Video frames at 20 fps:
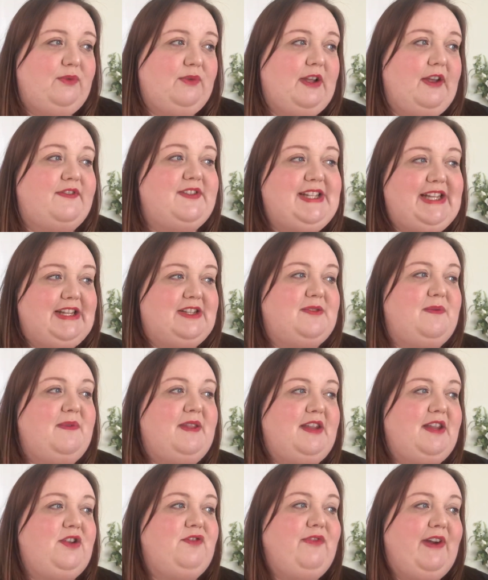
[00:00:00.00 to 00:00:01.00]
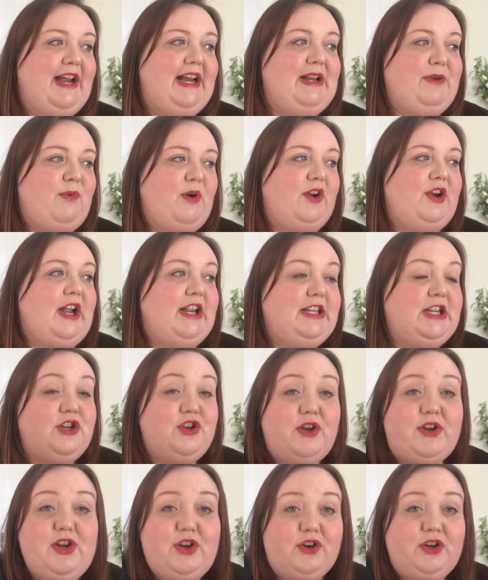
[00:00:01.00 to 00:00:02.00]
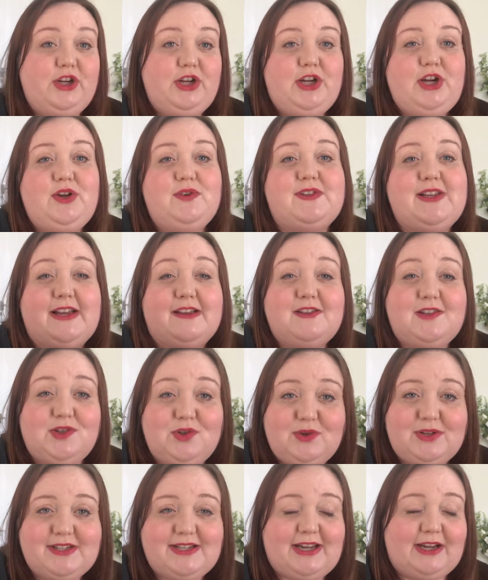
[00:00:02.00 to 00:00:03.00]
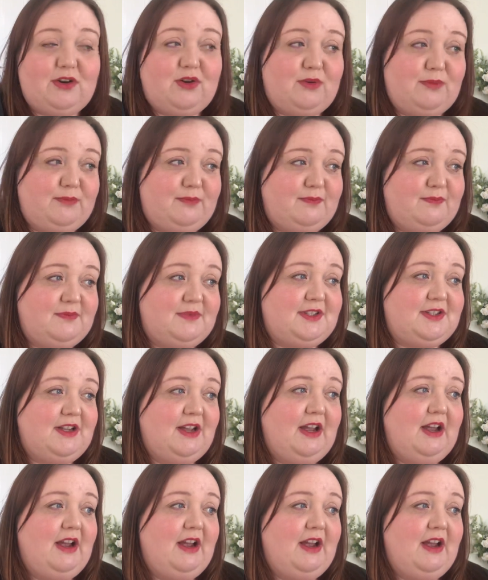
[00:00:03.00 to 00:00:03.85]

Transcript: have seen something that you really want and you know you're going to use it as soon as it comes,